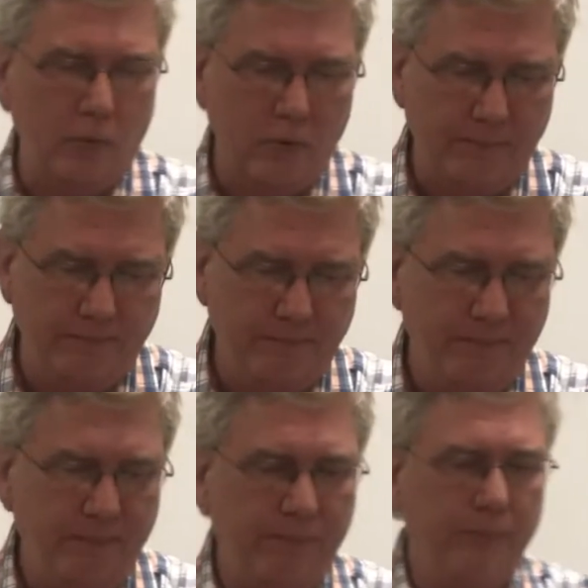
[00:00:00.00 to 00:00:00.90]
one
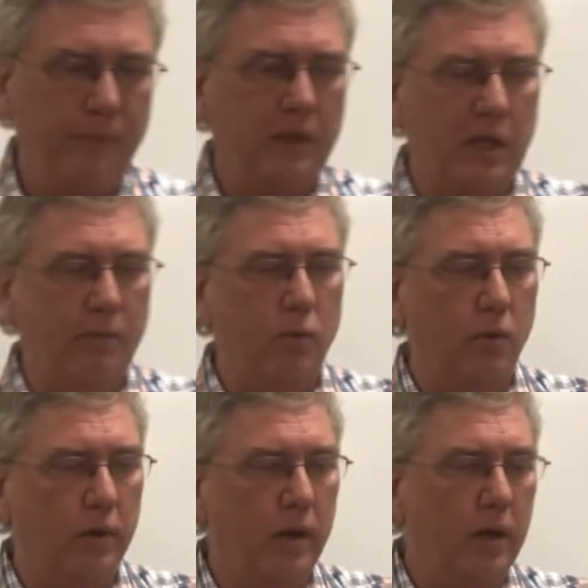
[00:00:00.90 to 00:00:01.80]
keyboard,
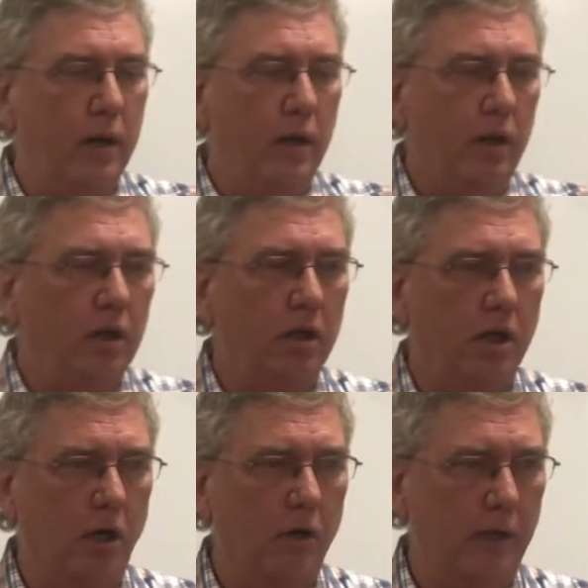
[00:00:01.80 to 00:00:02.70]

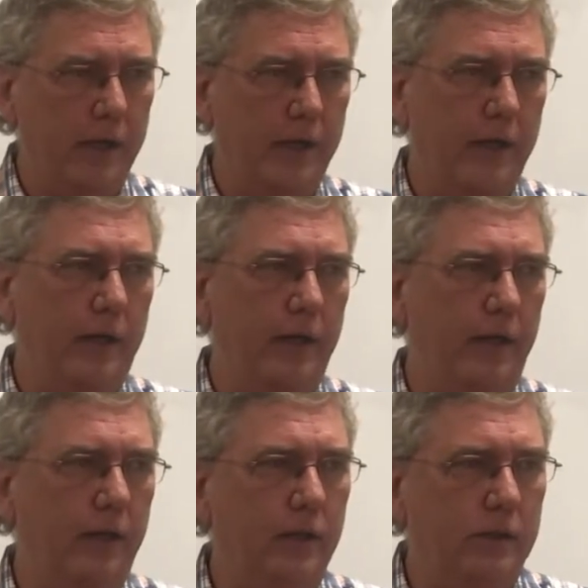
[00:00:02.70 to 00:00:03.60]
go ahead
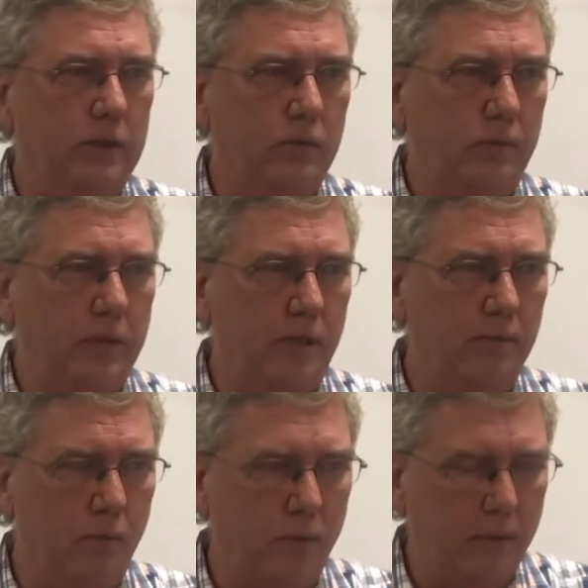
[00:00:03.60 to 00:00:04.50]
and get you a
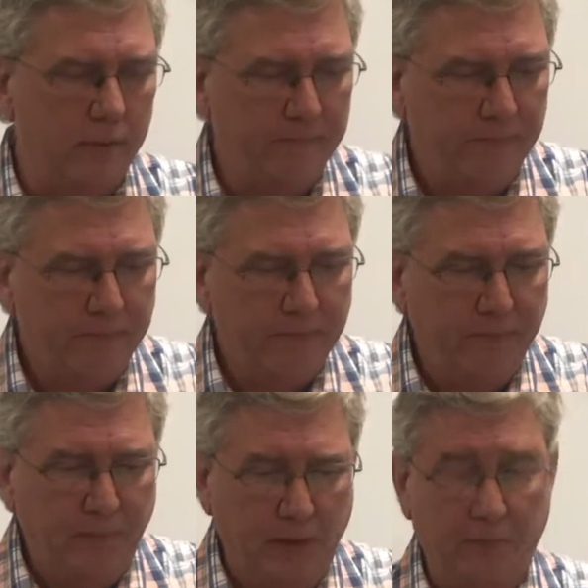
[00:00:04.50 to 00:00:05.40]
keyboard.
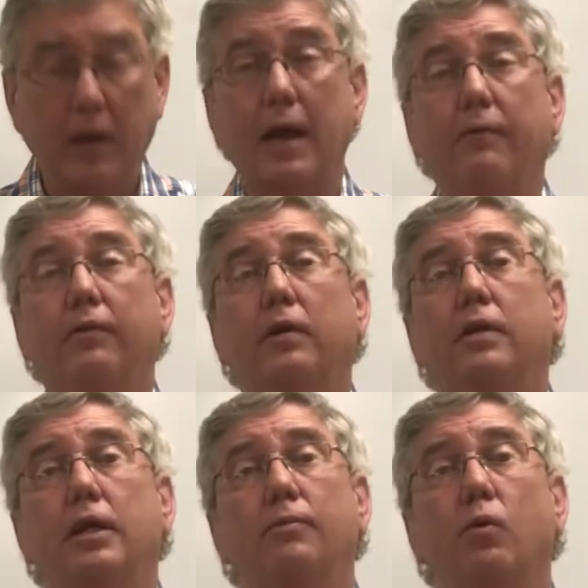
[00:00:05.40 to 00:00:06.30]
If you have a
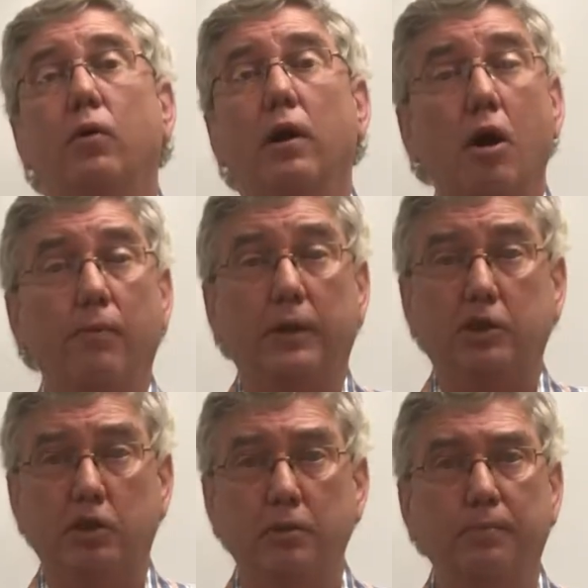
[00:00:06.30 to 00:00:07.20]
keyboard at home that you
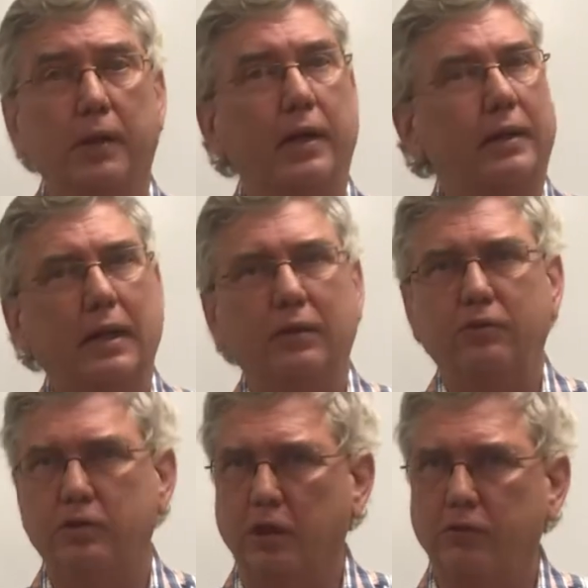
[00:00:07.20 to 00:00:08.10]
can play, that's
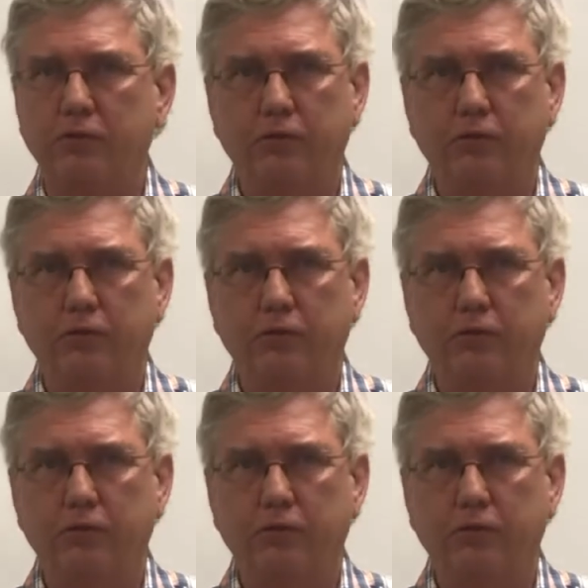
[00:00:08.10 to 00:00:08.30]
just